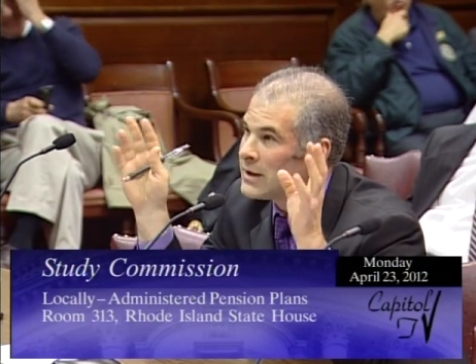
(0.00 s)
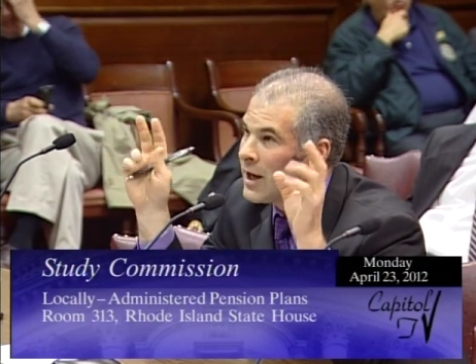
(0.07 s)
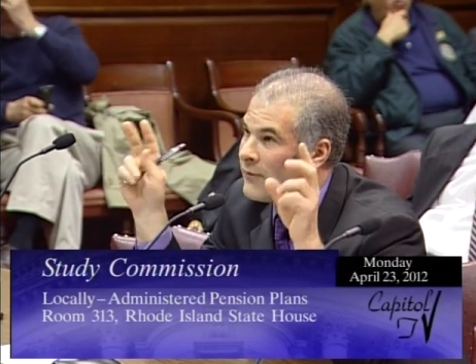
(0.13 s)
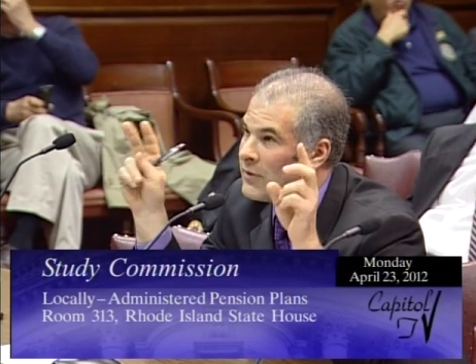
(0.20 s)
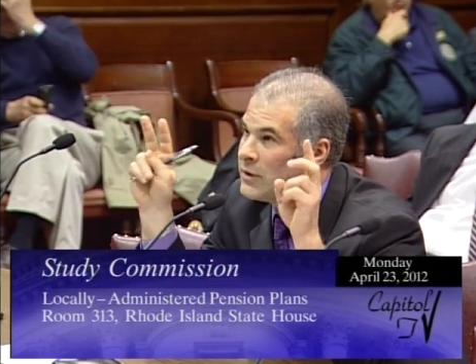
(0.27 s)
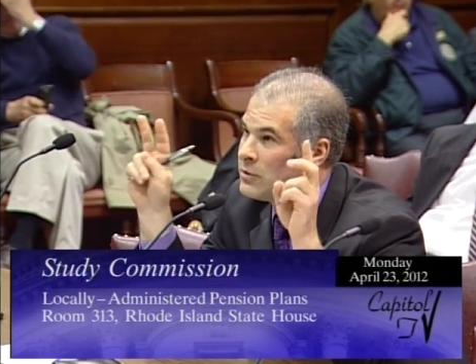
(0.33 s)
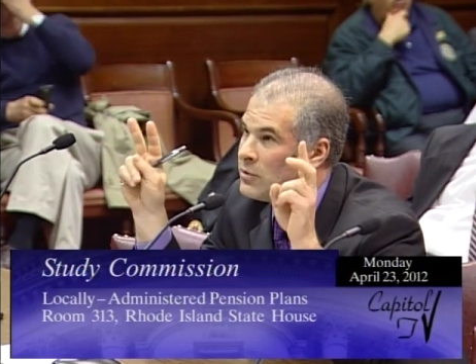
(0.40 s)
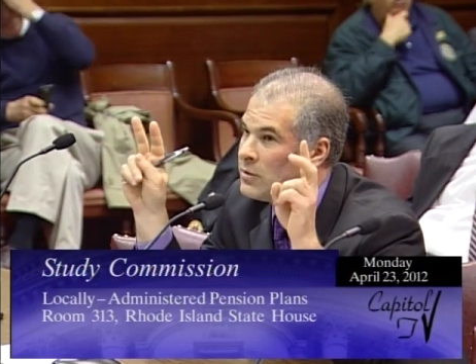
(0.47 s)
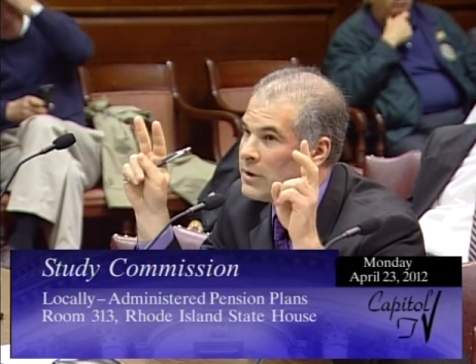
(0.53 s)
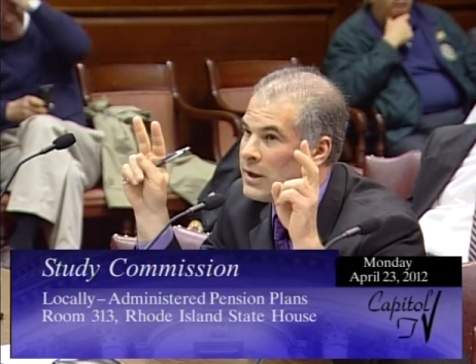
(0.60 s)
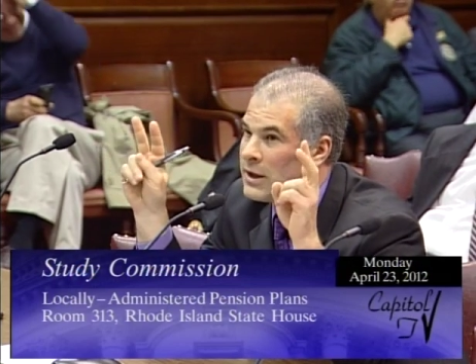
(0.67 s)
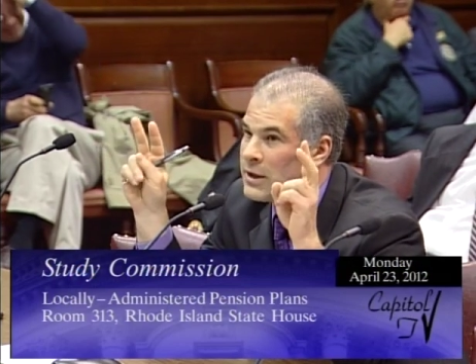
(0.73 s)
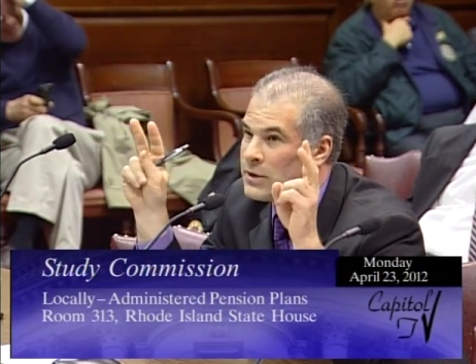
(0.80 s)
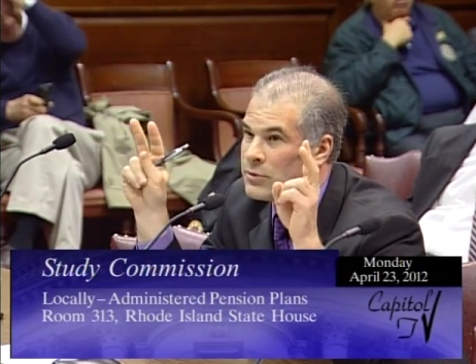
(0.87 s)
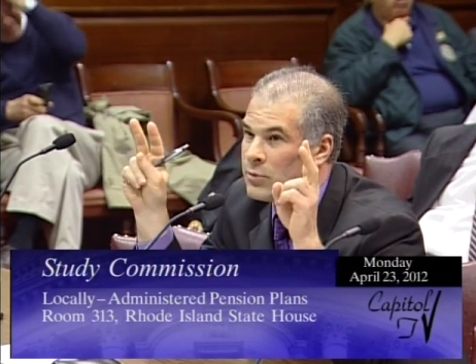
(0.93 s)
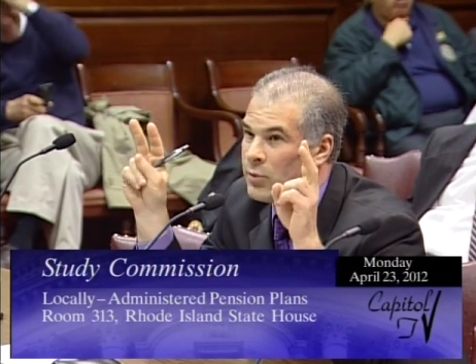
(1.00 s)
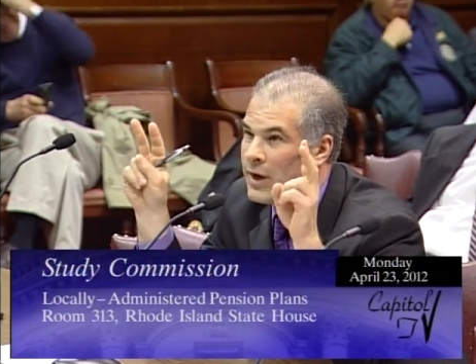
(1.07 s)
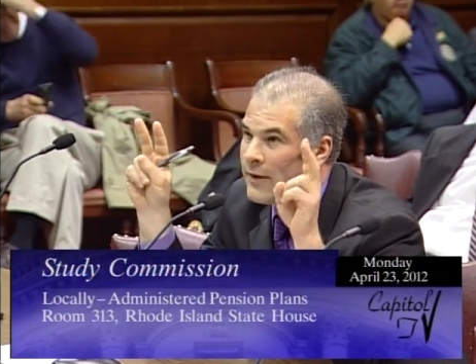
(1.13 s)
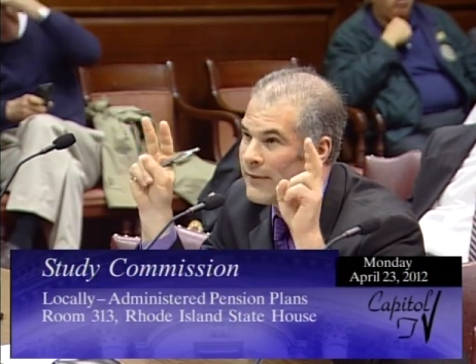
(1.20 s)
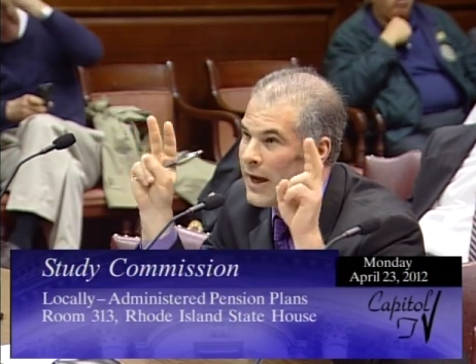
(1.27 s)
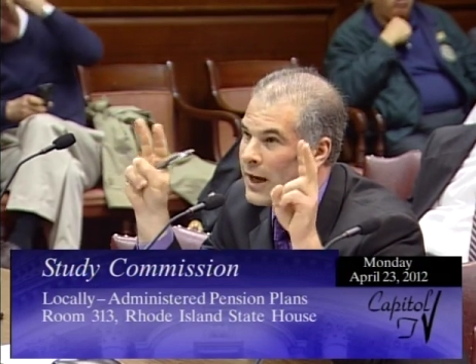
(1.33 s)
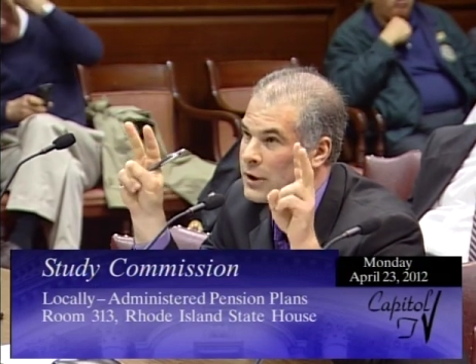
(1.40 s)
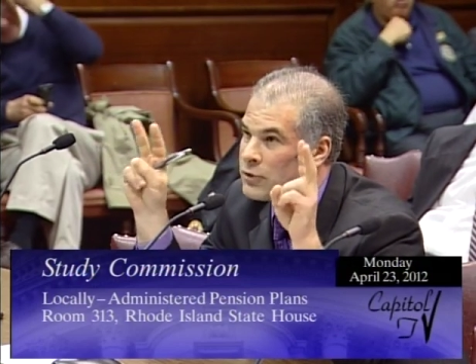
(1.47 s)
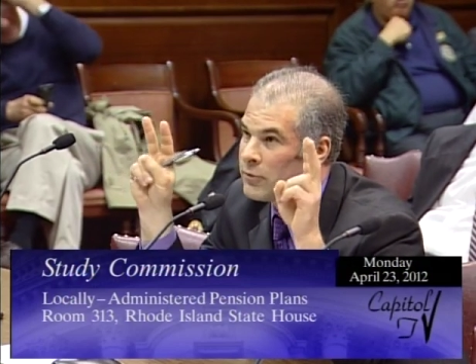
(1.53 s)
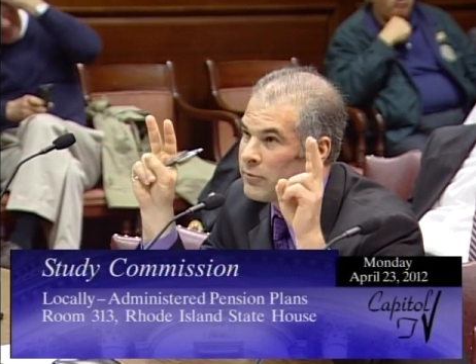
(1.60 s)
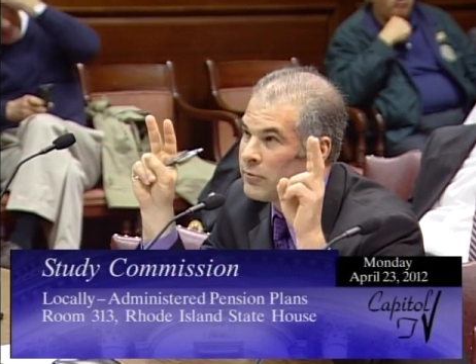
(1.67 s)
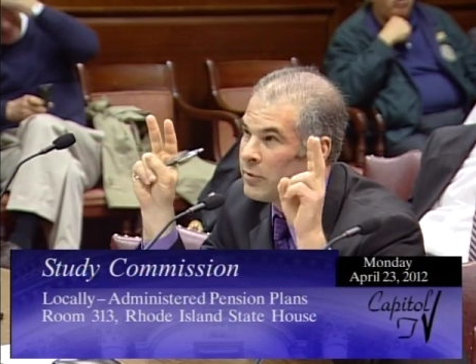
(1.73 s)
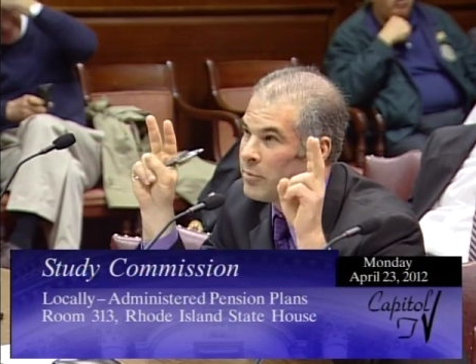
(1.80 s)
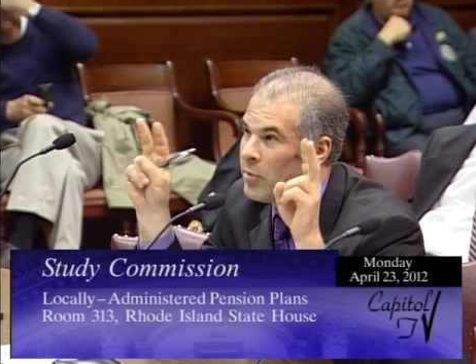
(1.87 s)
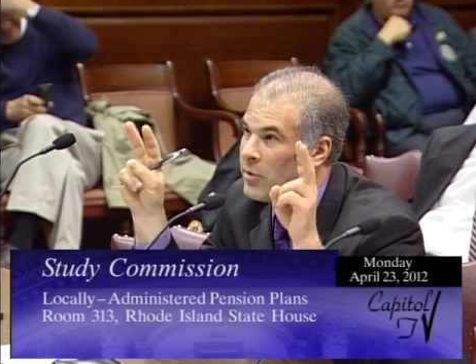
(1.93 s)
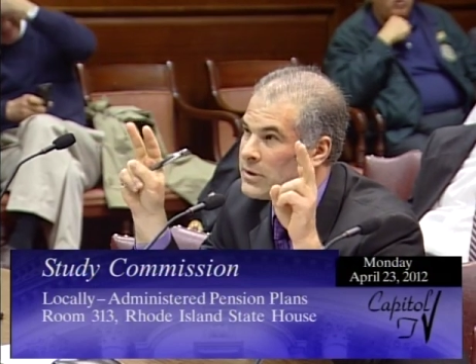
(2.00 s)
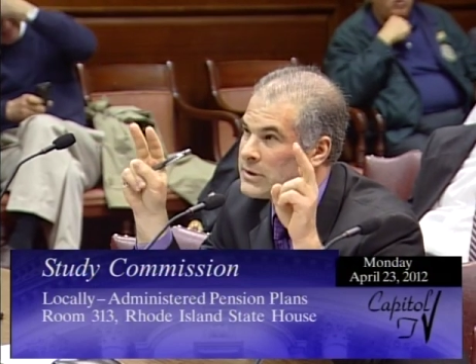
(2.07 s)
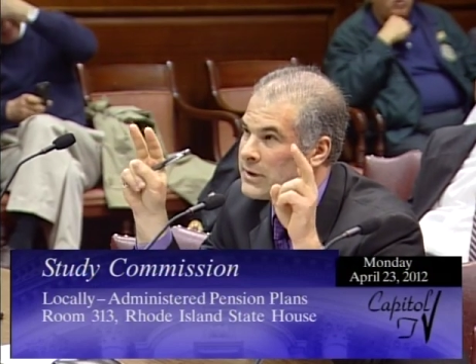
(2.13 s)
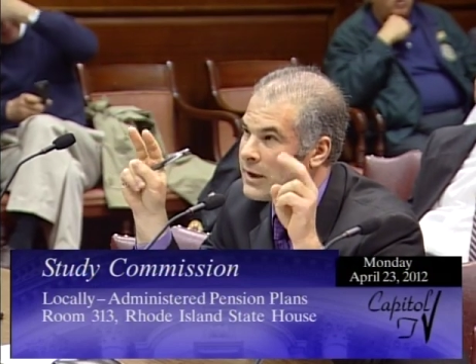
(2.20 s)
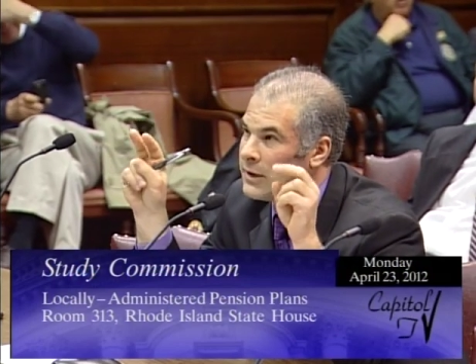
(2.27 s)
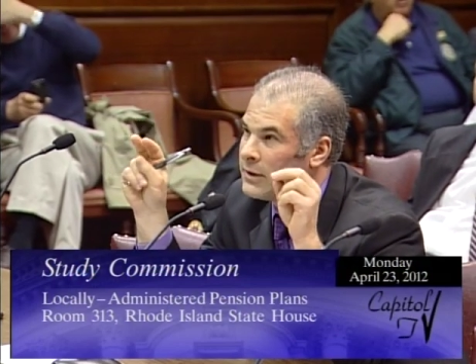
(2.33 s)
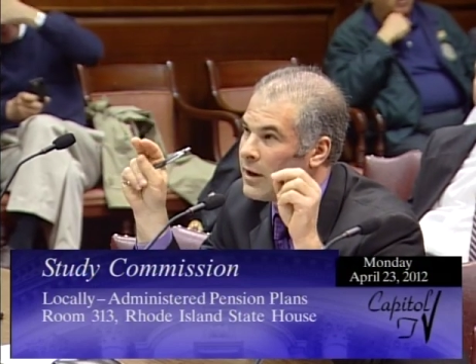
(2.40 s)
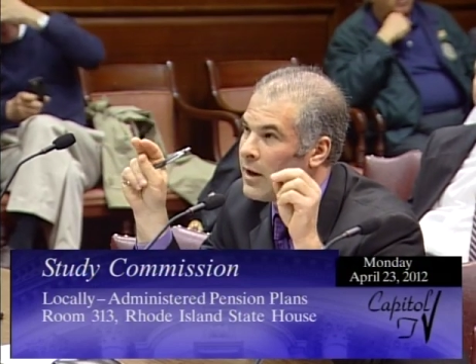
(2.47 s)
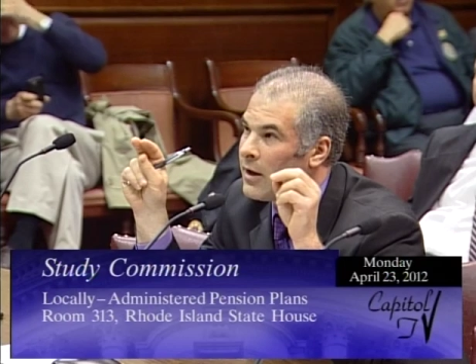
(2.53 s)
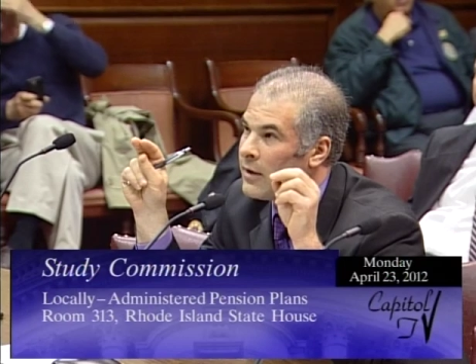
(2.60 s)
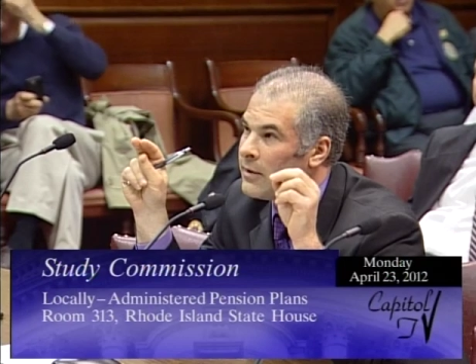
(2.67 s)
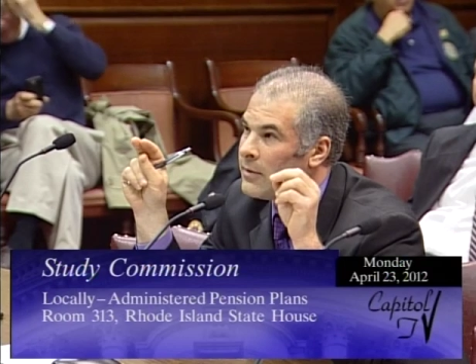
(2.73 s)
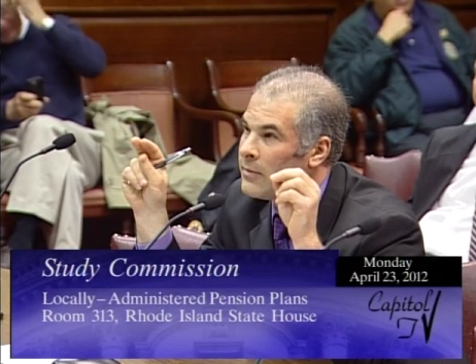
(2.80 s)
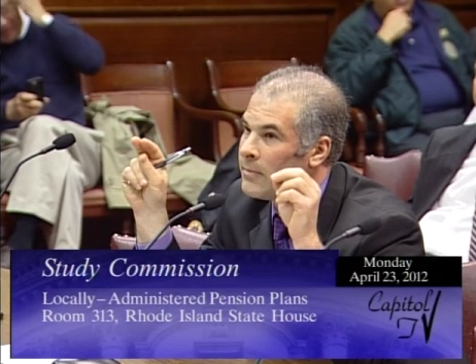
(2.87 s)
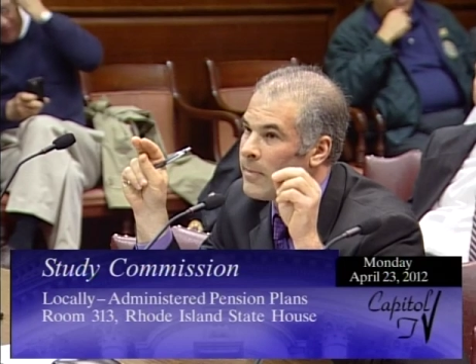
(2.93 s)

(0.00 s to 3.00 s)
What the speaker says: every 2 years, we have actuarial reports that are done,